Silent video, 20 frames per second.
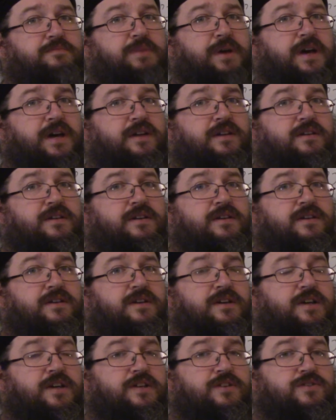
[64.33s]
bet
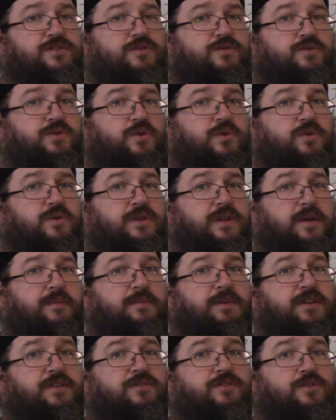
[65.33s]
is the root that
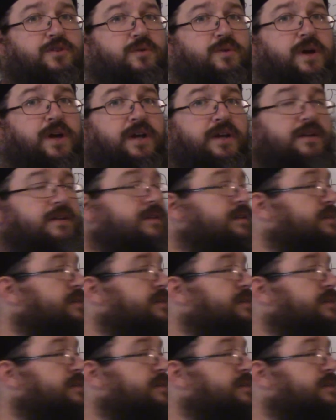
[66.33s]
means to write.